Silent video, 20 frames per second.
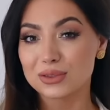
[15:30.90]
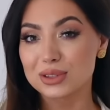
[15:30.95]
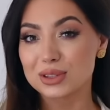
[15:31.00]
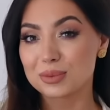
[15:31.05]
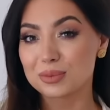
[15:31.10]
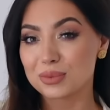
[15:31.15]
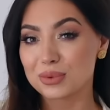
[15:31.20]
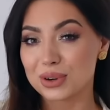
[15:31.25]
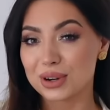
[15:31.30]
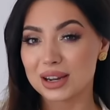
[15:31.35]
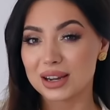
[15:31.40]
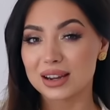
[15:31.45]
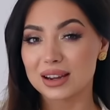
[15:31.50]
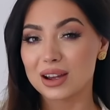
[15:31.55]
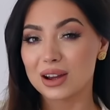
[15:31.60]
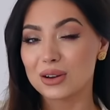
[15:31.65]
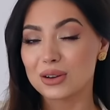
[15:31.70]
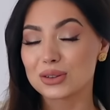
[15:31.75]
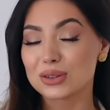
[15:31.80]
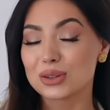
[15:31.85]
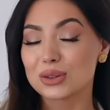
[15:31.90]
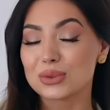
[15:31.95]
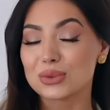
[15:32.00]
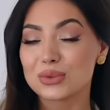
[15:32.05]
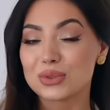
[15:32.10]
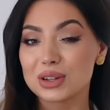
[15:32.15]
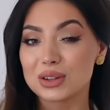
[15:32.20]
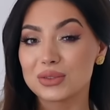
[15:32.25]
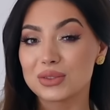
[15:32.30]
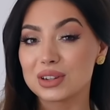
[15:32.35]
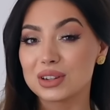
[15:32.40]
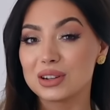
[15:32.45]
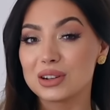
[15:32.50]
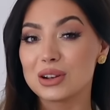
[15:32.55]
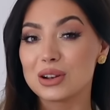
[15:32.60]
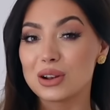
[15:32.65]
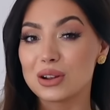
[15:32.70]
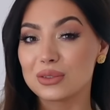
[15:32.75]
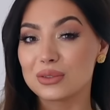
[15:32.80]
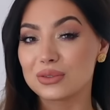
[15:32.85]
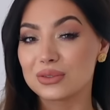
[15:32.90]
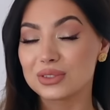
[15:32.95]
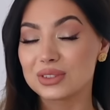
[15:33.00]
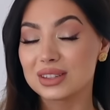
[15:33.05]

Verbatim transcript: for spring. I also really, really love